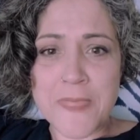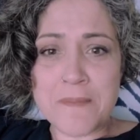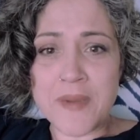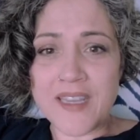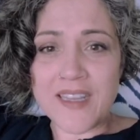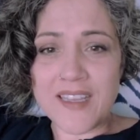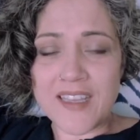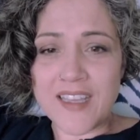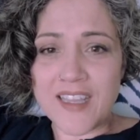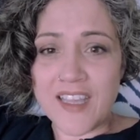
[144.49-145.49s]
But
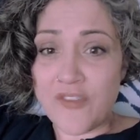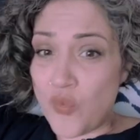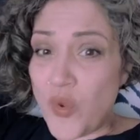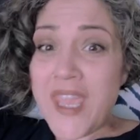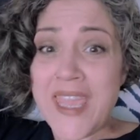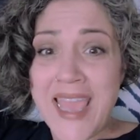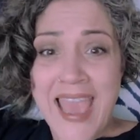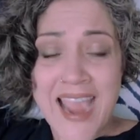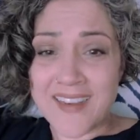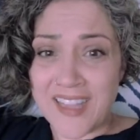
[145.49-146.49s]
if we
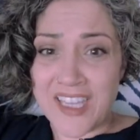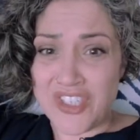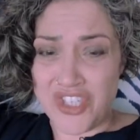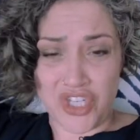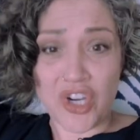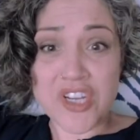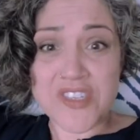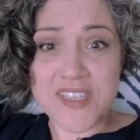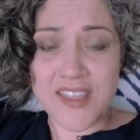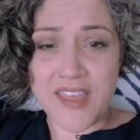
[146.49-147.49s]
act like jerks
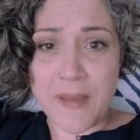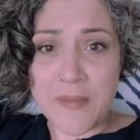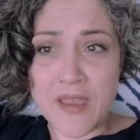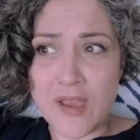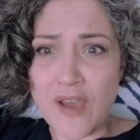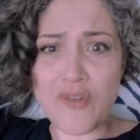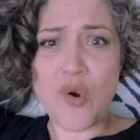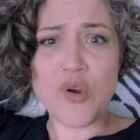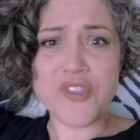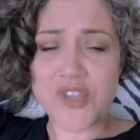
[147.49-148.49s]
to them, of
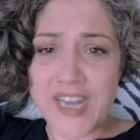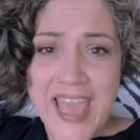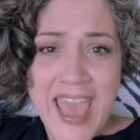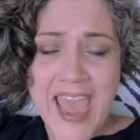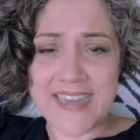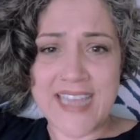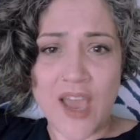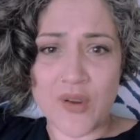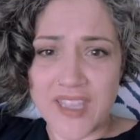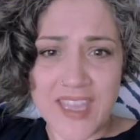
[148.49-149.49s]
course they're going to act
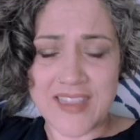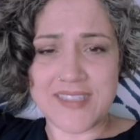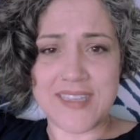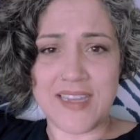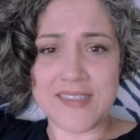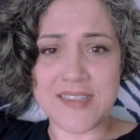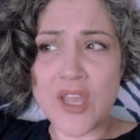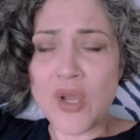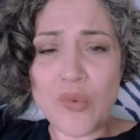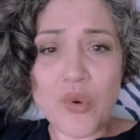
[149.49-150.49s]
out against us.
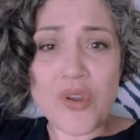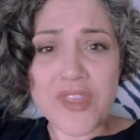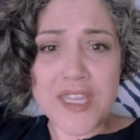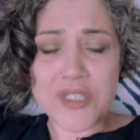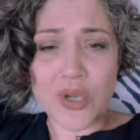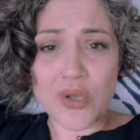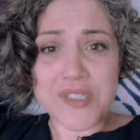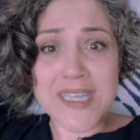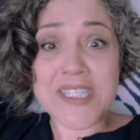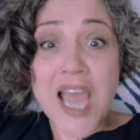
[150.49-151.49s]
We're the adults.
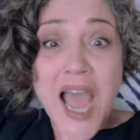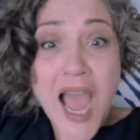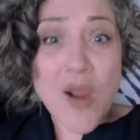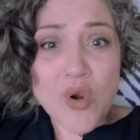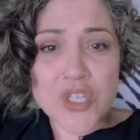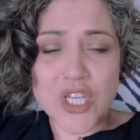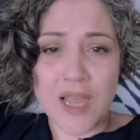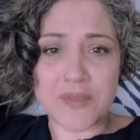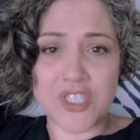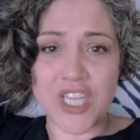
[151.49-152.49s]
It's our
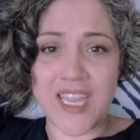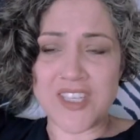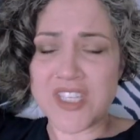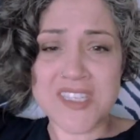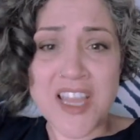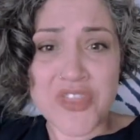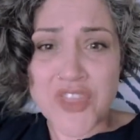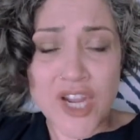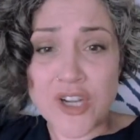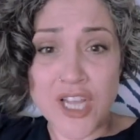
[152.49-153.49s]
job to change. It's not
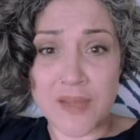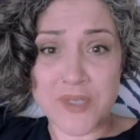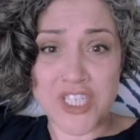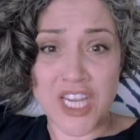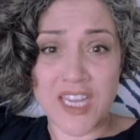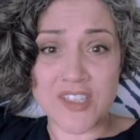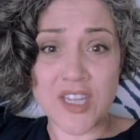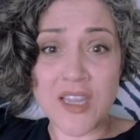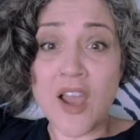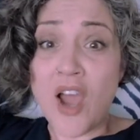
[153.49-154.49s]
their job to change.
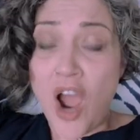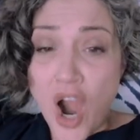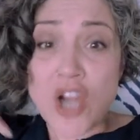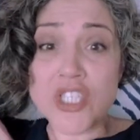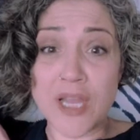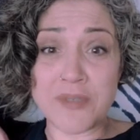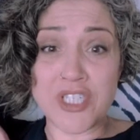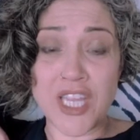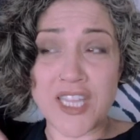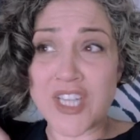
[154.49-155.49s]
Our job to
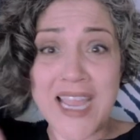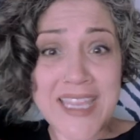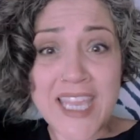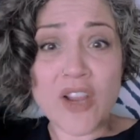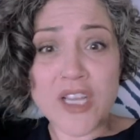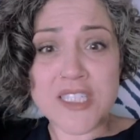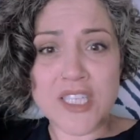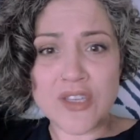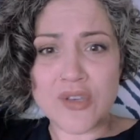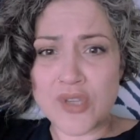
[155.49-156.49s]
change. I guarantee
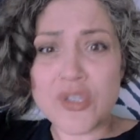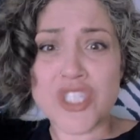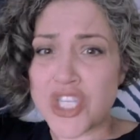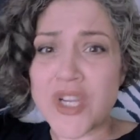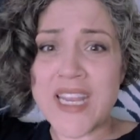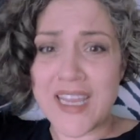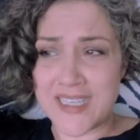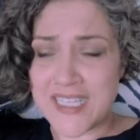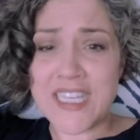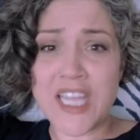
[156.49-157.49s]
you, you treat a
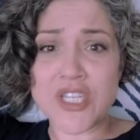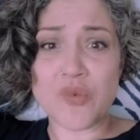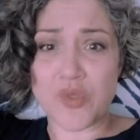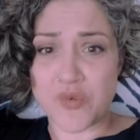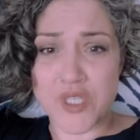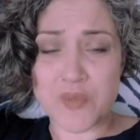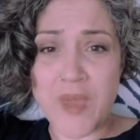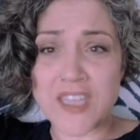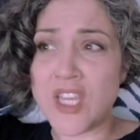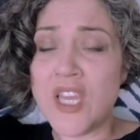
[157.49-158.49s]
teenager with
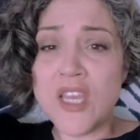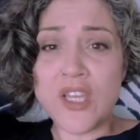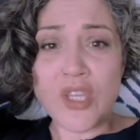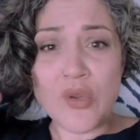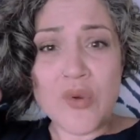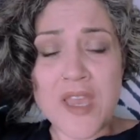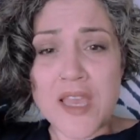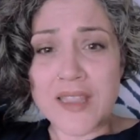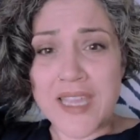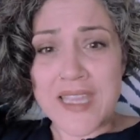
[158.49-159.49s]
respect, you
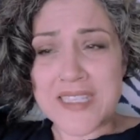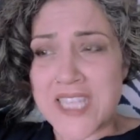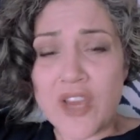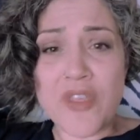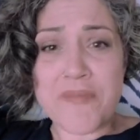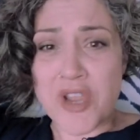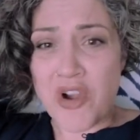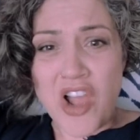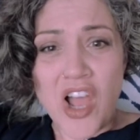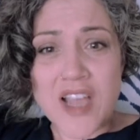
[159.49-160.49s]
tell them they're
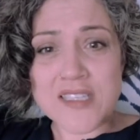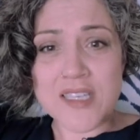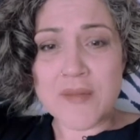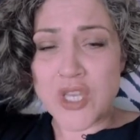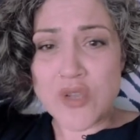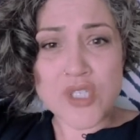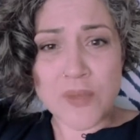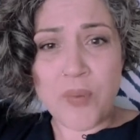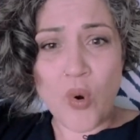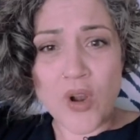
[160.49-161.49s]
awesome and you
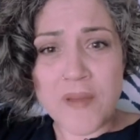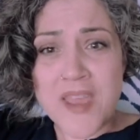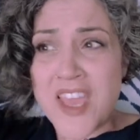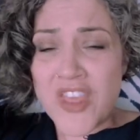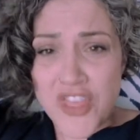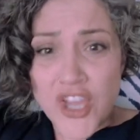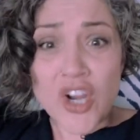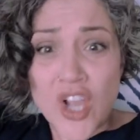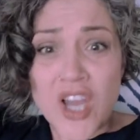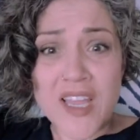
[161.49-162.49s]
support them, they're
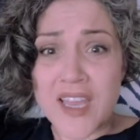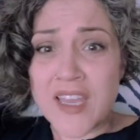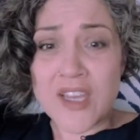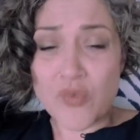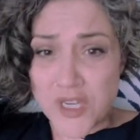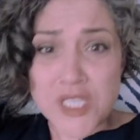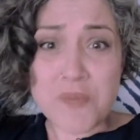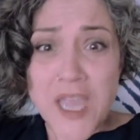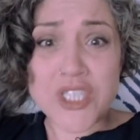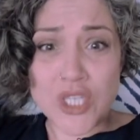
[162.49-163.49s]
gonna
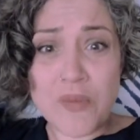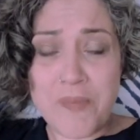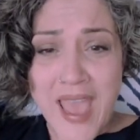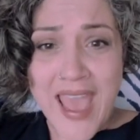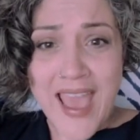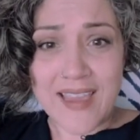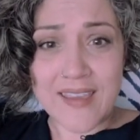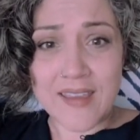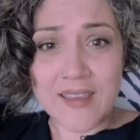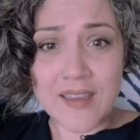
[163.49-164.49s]
respect you
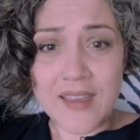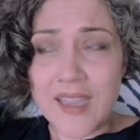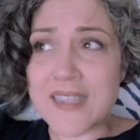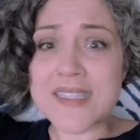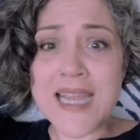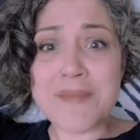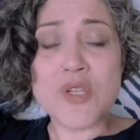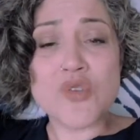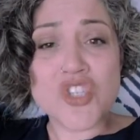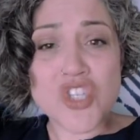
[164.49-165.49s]
back. It's time
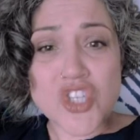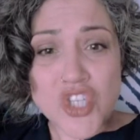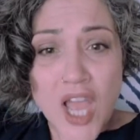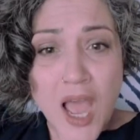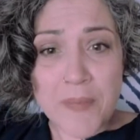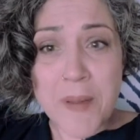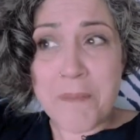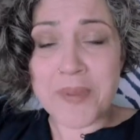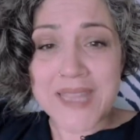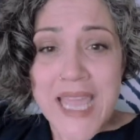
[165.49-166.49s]
to stop
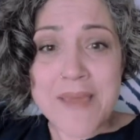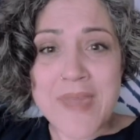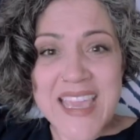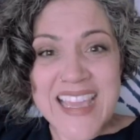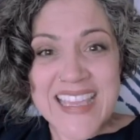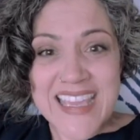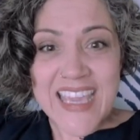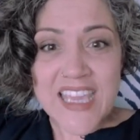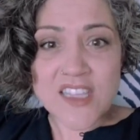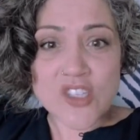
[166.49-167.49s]
blaming
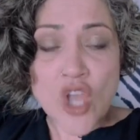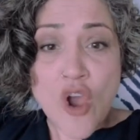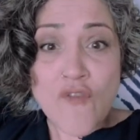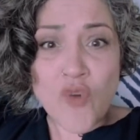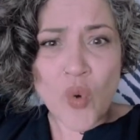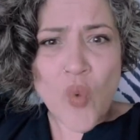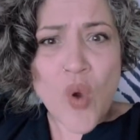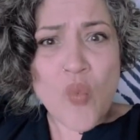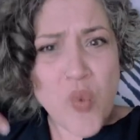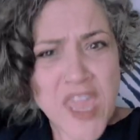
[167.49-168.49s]
kids for
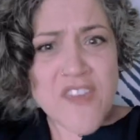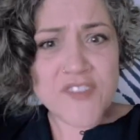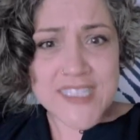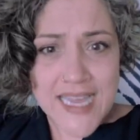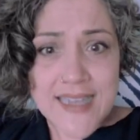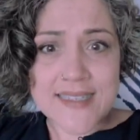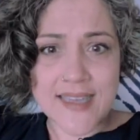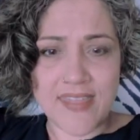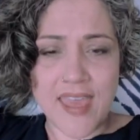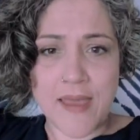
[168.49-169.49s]
what we've done
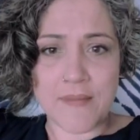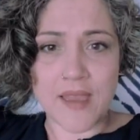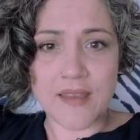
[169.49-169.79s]
to them.